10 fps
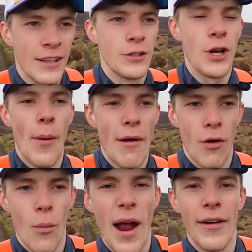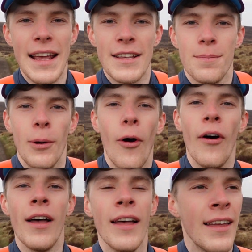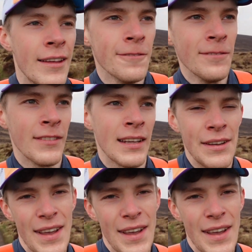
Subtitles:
show everyone where it is, but if